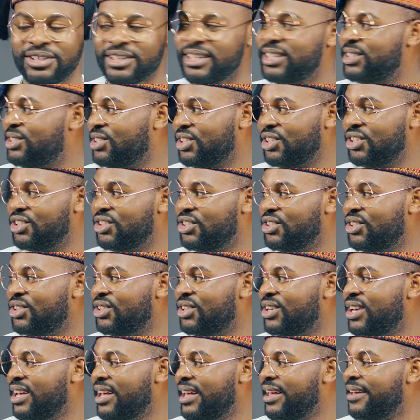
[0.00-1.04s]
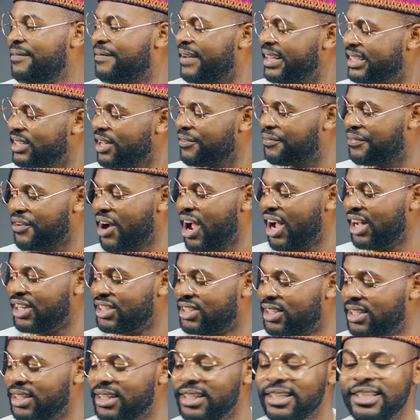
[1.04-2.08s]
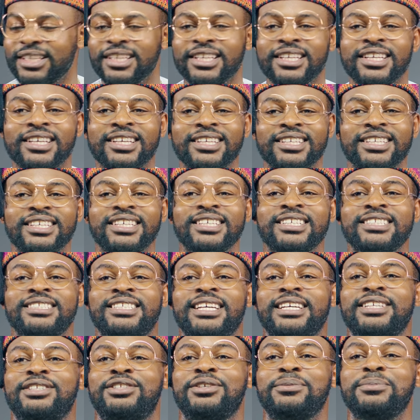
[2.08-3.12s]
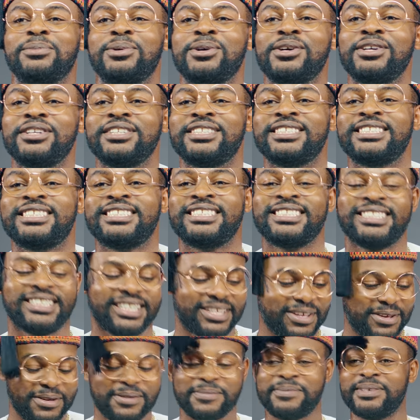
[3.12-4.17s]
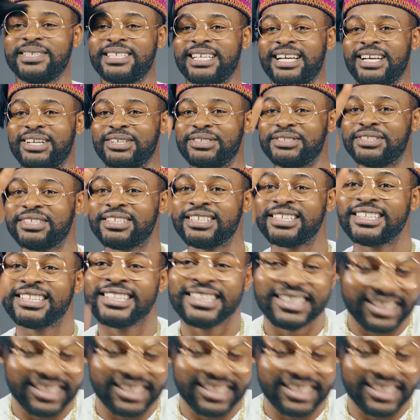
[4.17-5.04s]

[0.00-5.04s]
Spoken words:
not talking to you. Face up front! Thank you so much. Peace out.